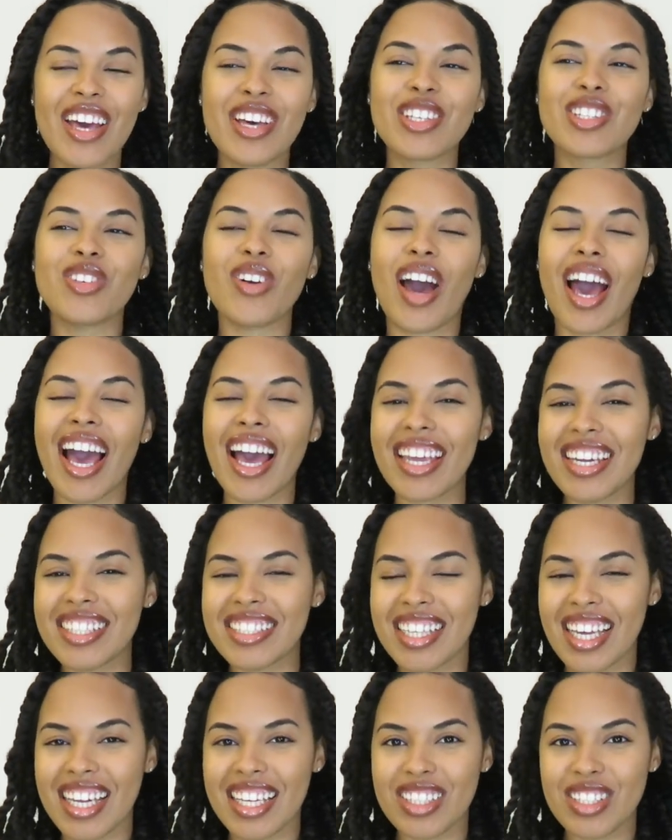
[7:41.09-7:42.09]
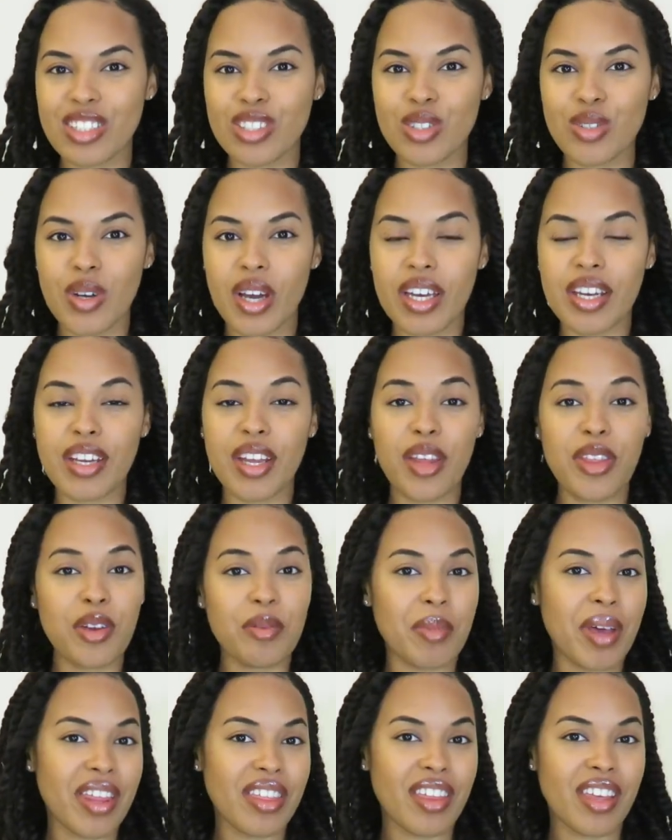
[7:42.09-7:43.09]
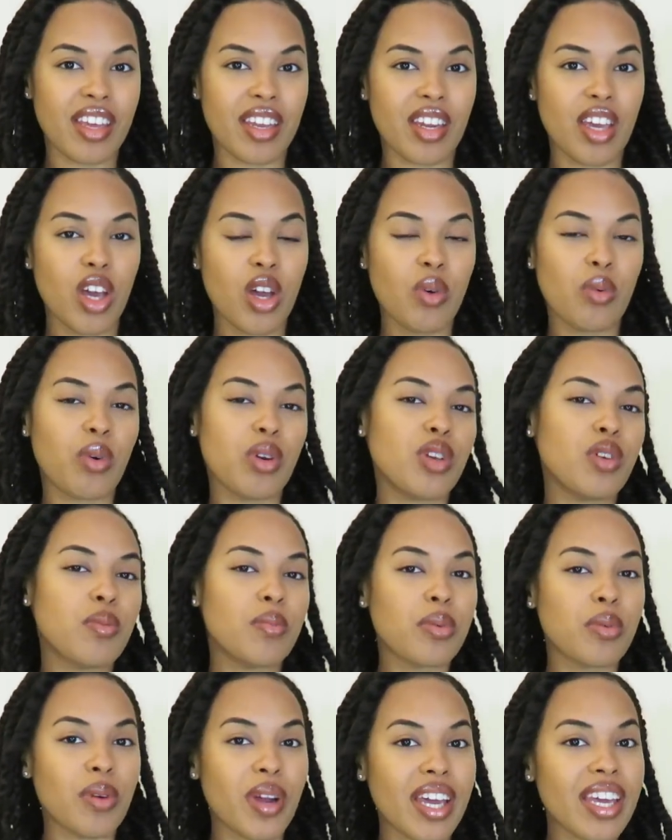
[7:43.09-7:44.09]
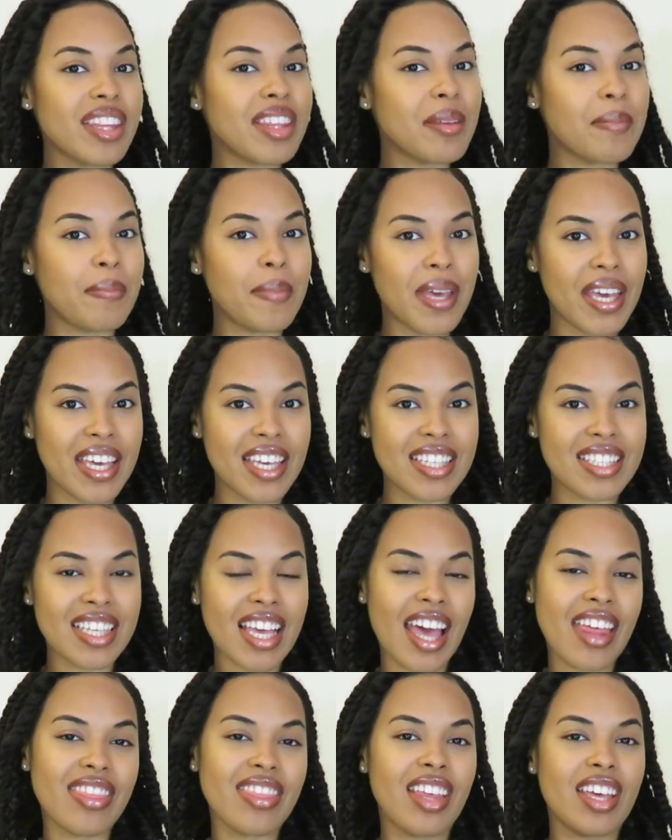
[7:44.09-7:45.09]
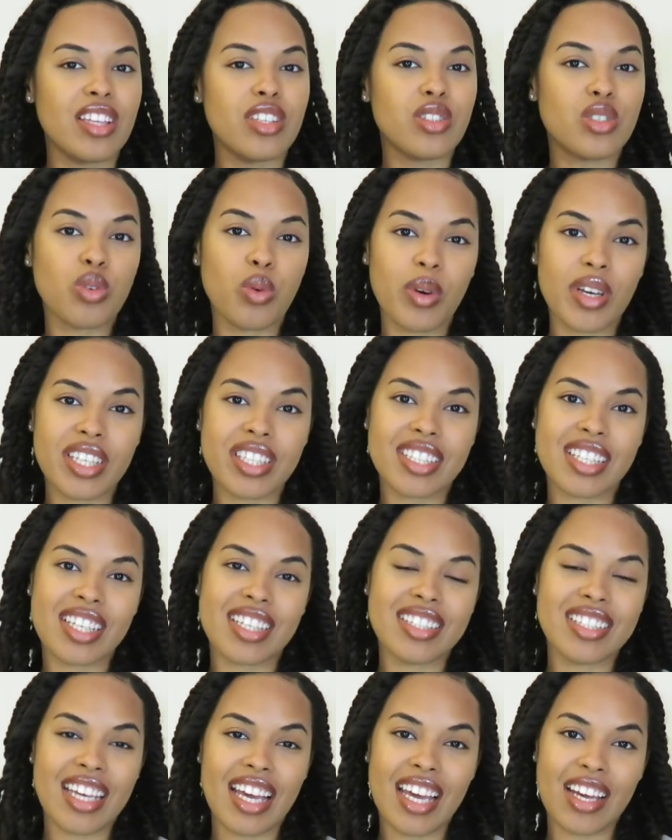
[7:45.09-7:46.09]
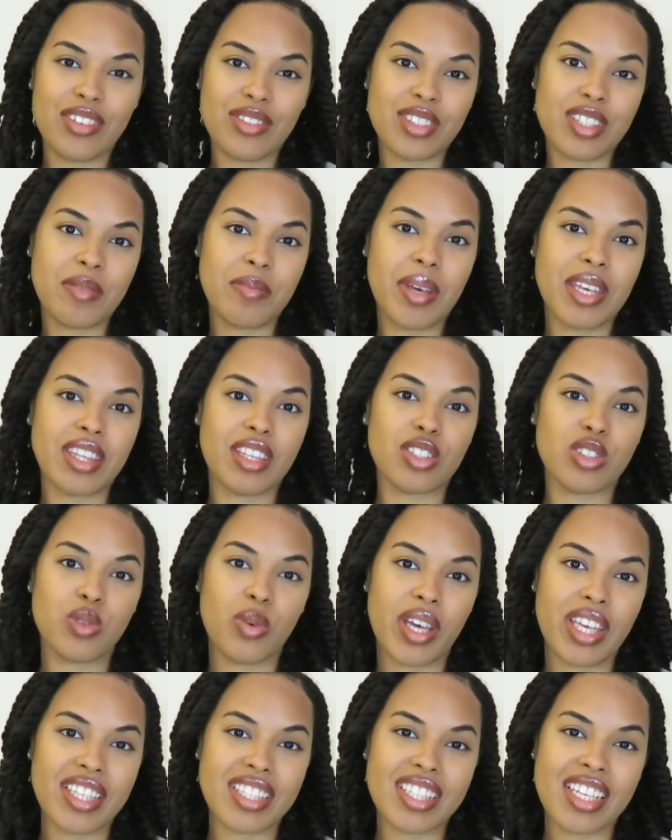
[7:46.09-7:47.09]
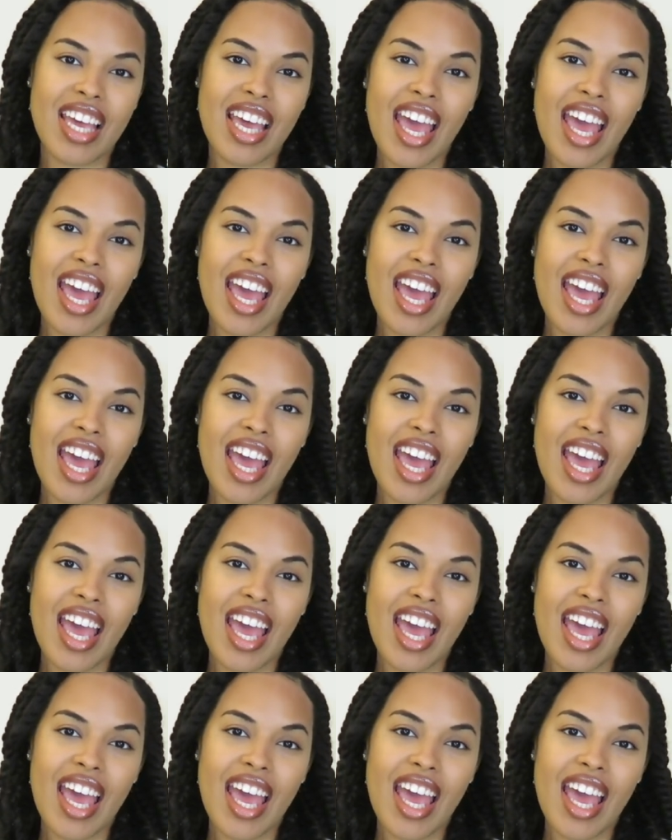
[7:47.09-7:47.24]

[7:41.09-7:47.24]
So I decided to do another method where you braid the base and then twist down to make the twist.